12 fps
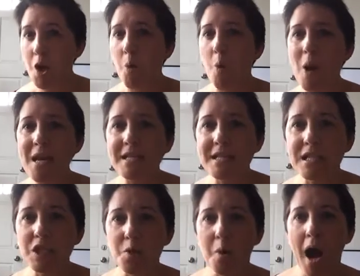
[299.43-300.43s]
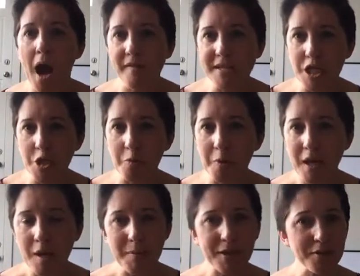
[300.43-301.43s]
qualities you have in you,
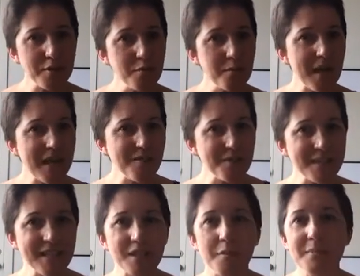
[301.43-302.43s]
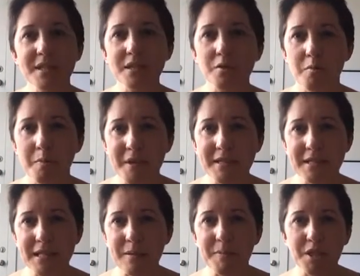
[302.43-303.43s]
because you may notice some
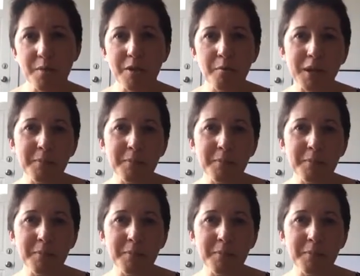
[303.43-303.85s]
discrepancy between